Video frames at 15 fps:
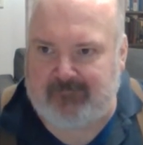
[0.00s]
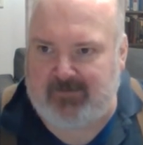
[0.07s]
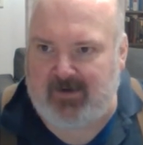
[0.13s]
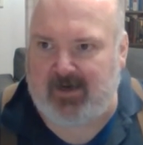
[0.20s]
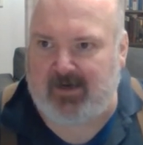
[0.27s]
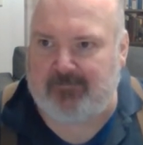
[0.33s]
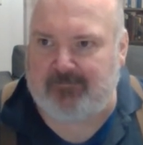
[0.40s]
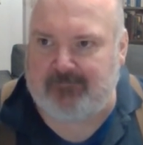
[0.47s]

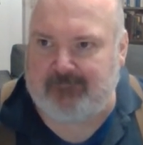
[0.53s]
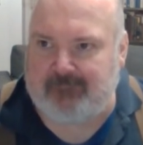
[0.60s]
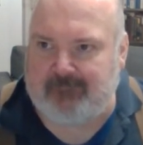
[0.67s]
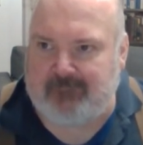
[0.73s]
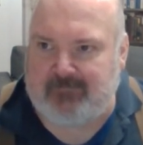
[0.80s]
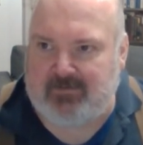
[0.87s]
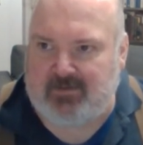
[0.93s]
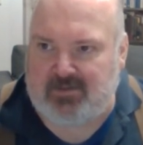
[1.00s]
um,
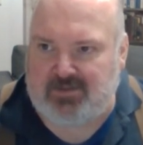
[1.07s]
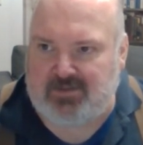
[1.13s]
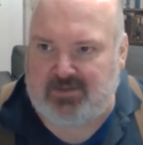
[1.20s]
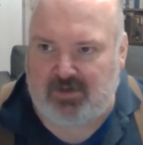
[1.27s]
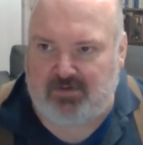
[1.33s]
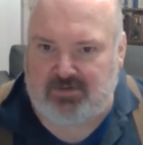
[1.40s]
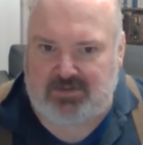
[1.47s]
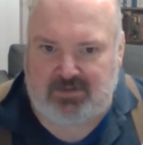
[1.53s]

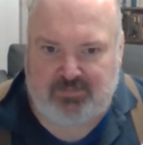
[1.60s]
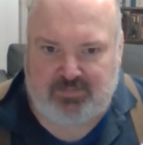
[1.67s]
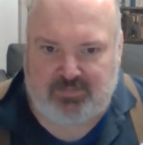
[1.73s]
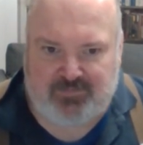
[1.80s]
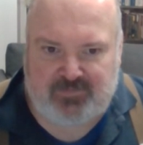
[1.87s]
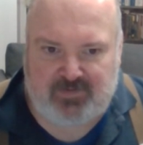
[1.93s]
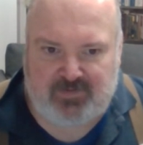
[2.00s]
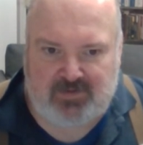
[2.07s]
so to
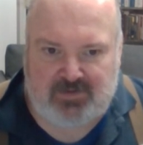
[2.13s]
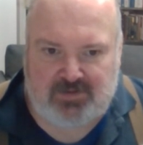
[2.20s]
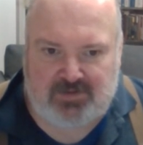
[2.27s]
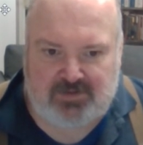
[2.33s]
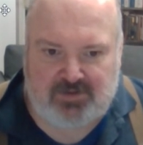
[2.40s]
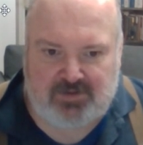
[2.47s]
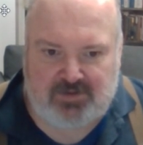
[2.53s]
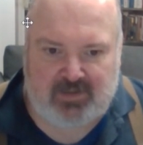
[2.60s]

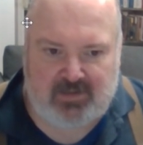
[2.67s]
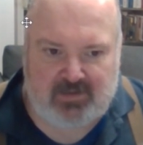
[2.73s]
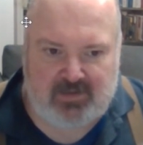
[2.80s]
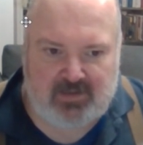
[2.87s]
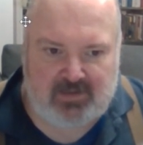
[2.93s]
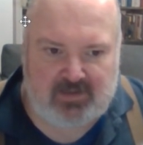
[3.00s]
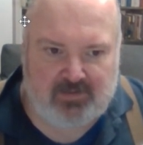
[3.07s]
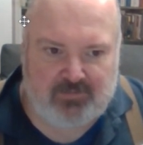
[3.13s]
ensure that
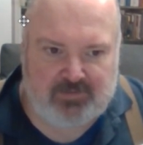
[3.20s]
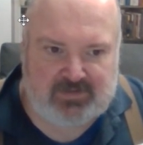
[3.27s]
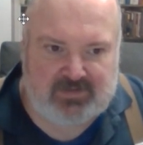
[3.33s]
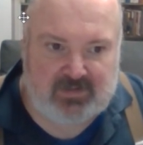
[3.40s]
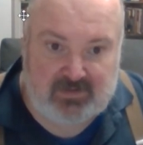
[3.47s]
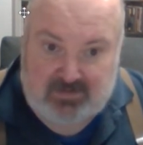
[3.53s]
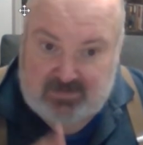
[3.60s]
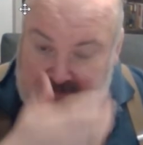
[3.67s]
there was
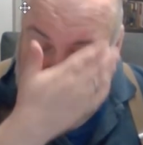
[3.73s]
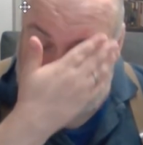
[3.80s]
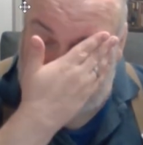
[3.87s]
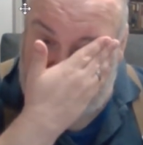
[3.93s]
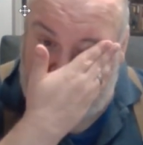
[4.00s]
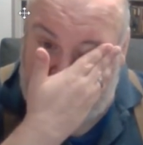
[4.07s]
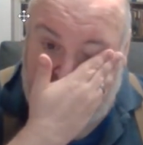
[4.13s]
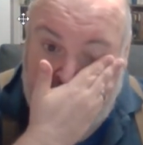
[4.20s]
still
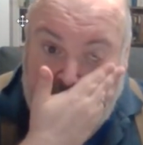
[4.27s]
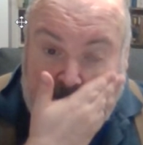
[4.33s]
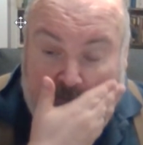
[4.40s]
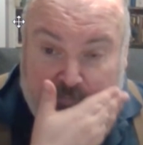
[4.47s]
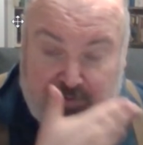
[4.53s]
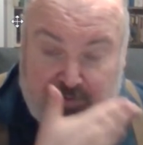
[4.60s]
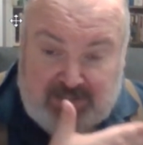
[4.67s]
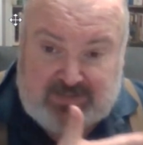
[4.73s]
that the
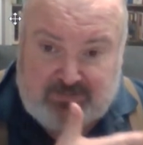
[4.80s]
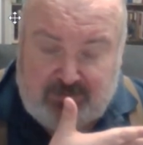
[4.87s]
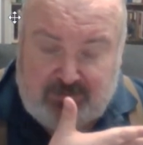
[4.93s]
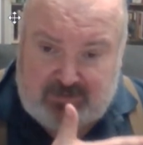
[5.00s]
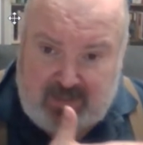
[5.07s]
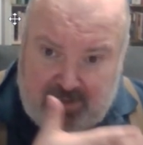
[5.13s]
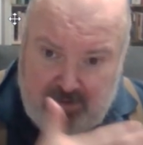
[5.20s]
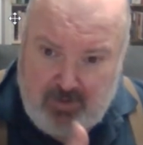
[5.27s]
principles
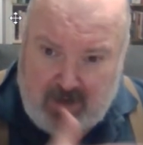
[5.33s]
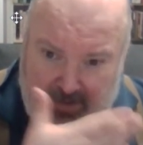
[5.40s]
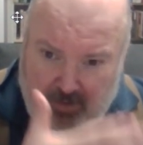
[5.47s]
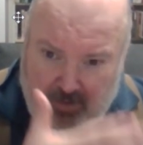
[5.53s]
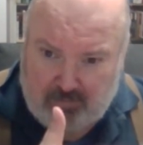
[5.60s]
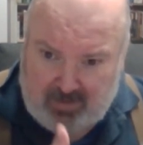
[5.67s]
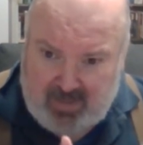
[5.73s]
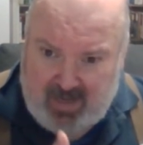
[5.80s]
that you had to
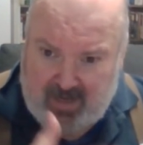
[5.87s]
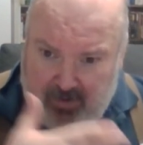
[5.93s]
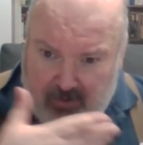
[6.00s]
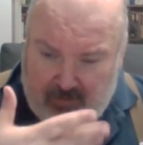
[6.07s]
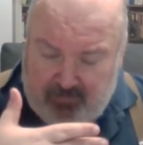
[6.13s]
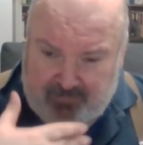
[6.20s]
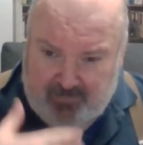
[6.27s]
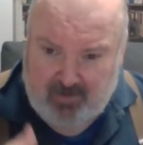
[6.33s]
own land,
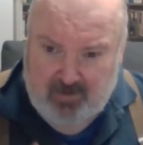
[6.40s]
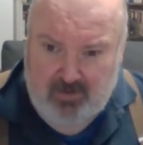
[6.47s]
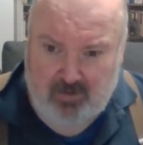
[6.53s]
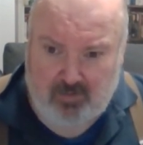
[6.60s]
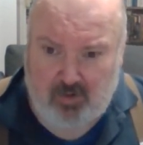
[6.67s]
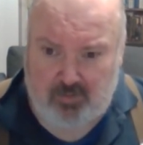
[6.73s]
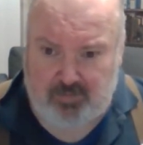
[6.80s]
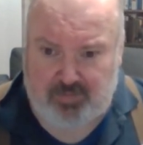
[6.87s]

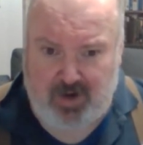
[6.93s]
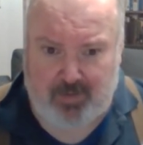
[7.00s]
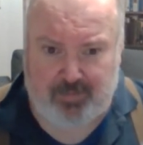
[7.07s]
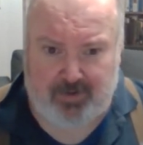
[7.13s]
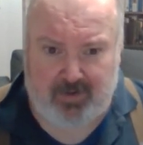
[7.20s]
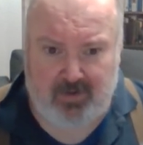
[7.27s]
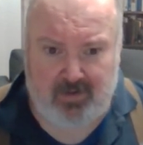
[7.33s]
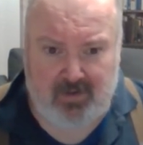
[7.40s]
own
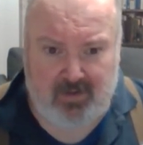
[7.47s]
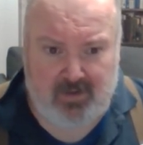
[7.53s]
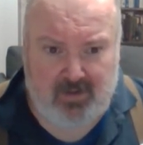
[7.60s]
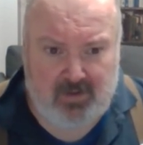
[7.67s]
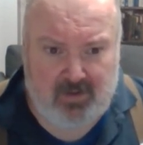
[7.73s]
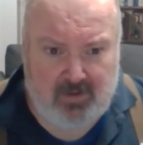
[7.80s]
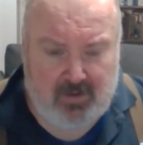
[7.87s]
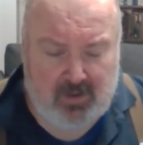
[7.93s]
property,
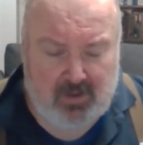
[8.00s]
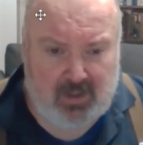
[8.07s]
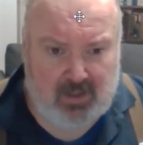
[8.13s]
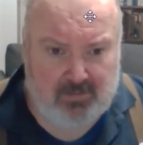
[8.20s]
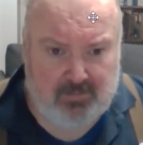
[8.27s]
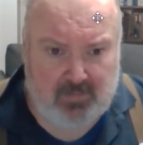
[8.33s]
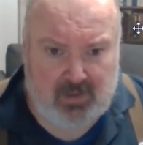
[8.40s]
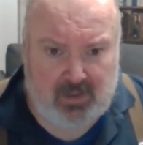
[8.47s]
uh,
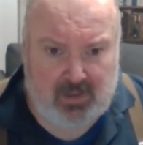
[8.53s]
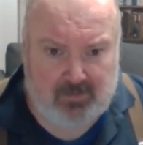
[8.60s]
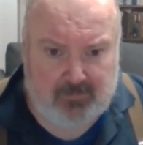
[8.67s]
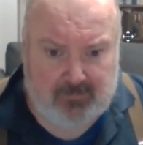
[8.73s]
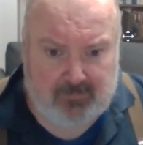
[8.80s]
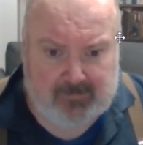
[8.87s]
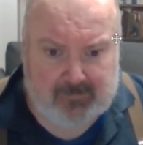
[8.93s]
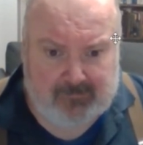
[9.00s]
uh,
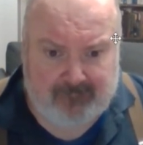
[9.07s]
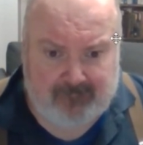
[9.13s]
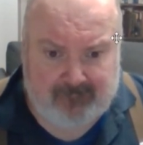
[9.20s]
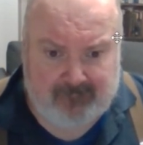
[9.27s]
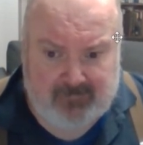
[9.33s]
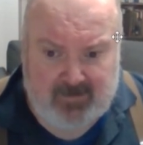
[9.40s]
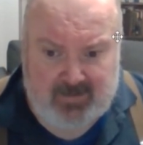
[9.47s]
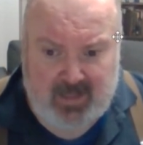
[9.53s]
um,
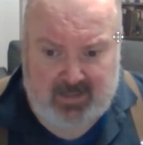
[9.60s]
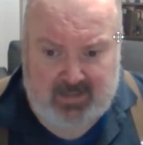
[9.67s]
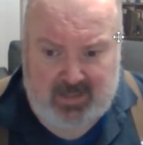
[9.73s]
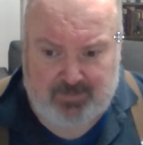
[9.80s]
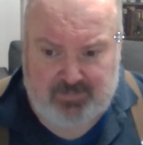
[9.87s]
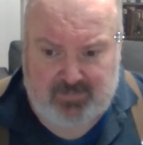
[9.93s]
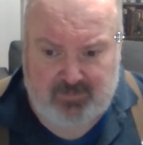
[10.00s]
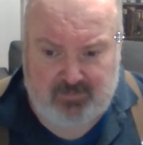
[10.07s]
and that
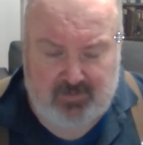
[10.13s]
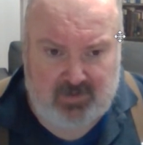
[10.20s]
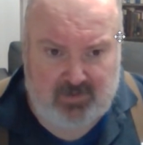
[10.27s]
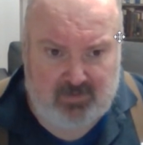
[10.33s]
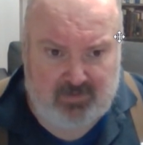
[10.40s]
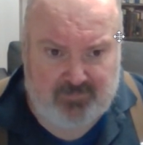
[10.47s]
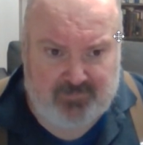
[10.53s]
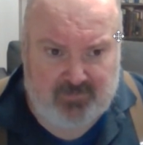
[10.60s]
kept
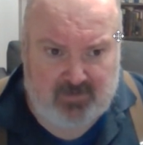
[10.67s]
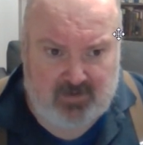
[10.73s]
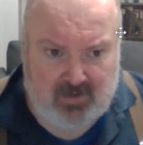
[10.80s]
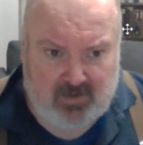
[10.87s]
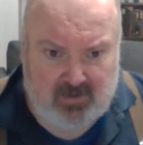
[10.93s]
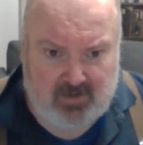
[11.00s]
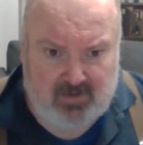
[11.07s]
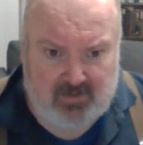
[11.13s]

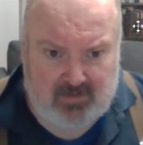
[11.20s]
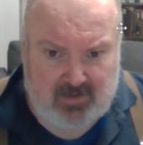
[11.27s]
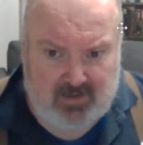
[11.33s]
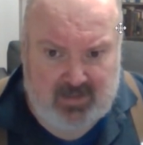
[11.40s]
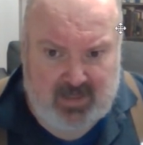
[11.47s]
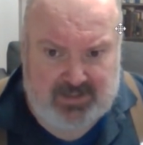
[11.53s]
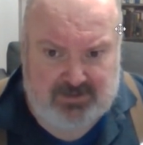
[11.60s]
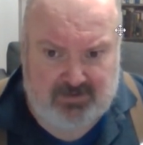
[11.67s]
the
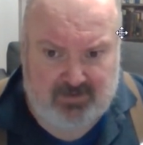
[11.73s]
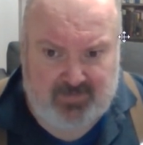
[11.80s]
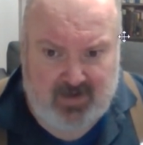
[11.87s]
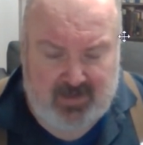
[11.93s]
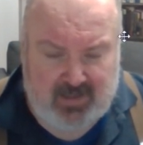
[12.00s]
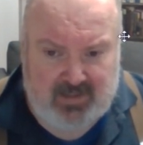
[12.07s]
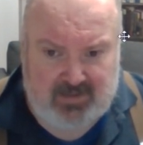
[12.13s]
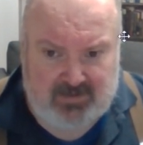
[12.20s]
nature of that
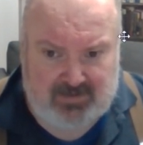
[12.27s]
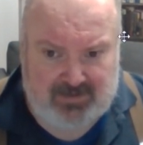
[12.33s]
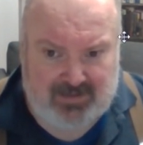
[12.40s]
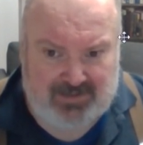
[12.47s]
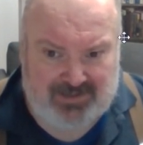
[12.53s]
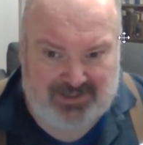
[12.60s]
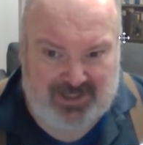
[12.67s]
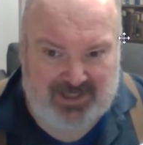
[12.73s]

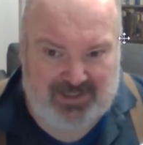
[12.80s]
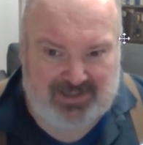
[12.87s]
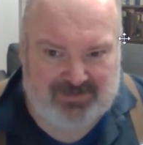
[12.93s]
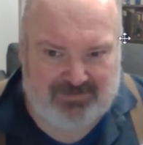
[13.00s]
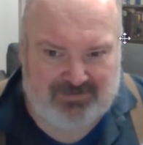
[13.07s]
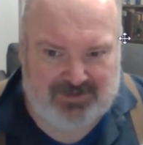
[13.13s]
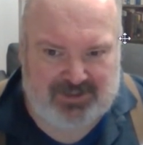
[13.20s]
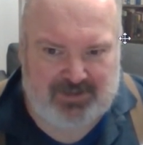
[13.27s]
didn't change the
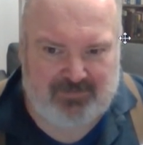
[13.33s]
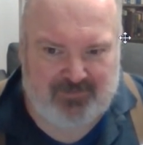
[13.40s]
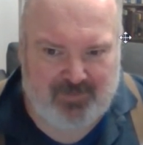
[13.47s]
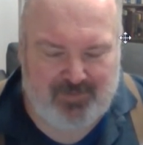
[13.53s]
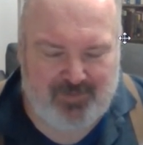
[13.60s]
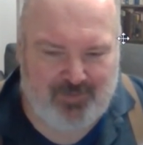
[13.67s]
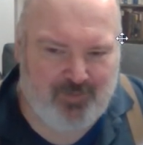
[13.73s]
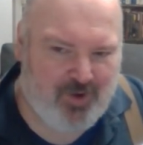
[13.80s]
regime
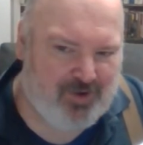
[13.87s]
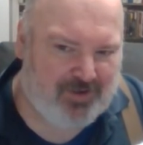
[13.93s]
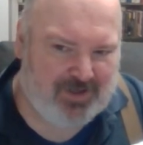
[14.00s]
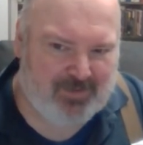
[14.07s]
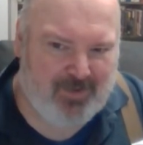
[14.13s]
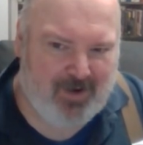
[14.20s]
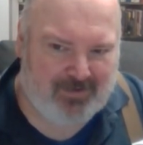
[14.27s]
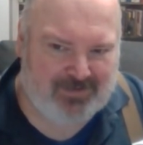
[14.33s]
from the worker
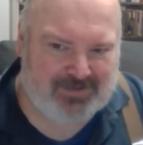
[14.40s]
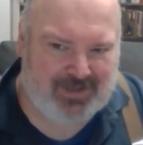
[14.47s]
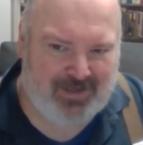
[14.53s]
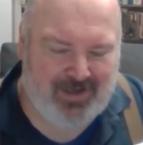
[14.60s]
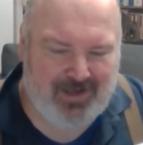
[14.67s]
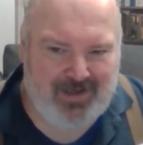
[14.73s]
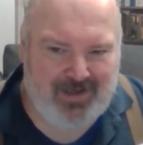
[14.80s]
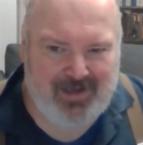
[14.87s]
democracy.
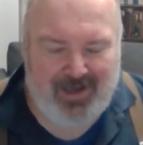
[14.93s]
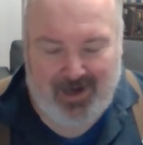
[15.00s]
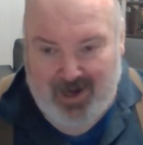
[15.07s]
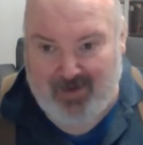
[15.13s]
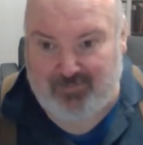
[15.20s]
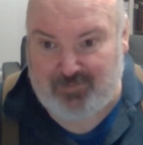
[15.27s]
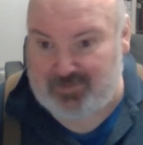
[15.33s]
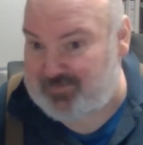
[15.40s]

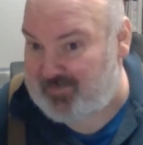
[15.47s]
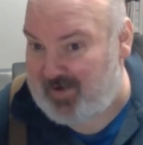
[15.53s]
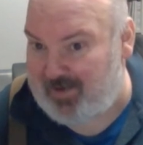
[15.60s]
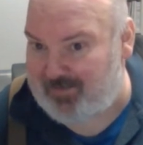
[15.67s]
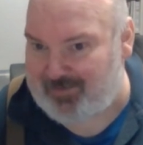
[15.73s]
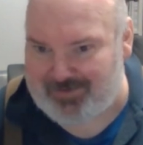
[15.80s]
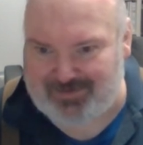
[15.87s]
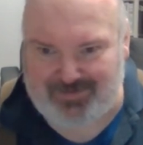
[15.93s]
Everyone was
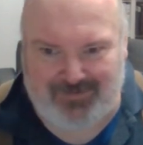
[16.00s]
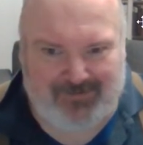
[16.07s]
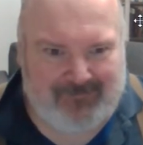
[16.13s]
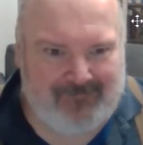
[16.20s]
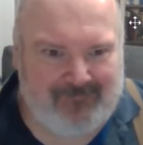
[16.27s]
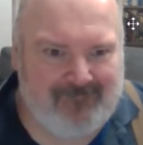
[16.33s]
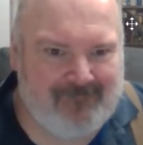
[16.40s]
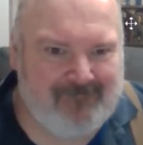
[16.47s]
farmers.
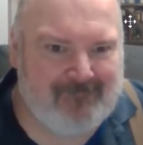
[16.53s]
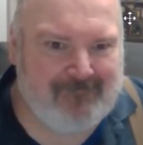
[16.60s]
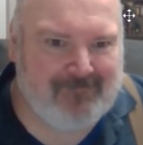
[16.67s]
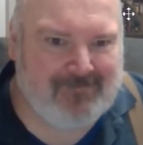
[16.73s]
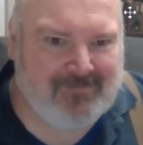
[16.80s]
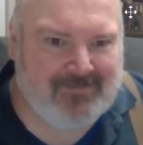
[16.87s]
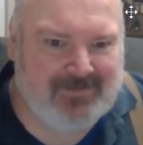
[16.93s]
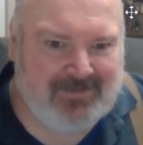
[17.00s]

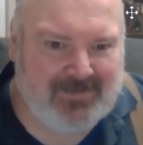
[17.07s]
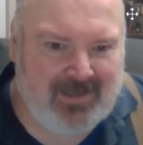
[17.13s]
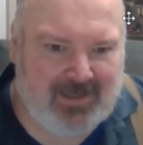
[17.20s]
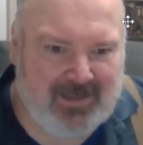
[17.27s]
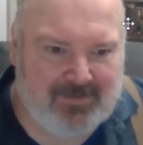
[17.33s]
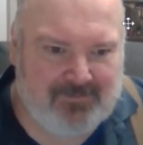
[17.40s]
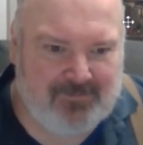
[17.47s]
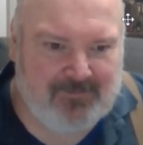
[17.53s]

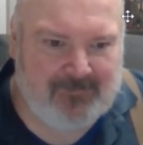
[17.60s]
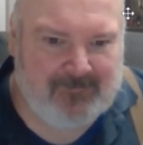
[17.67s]
Um,